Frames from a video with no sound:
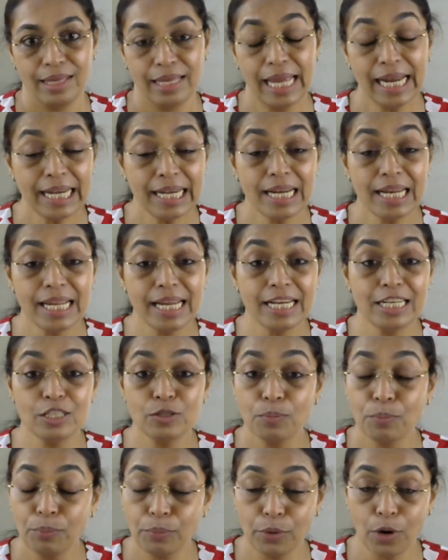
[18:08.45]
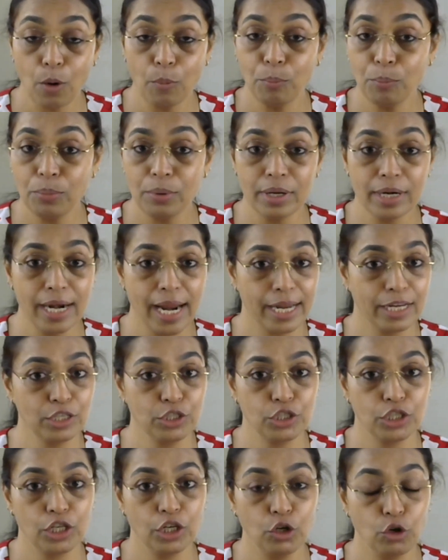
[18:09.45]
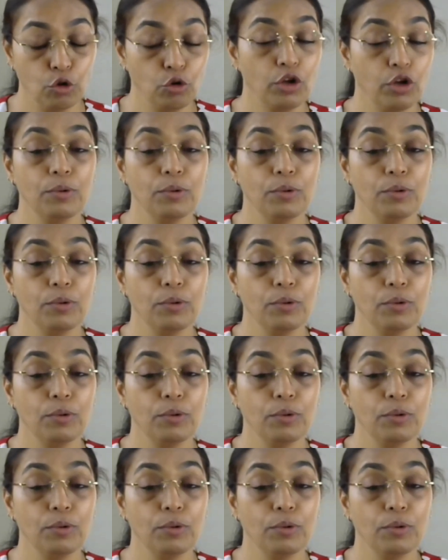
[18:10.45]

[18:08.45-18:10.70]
and needs proper action to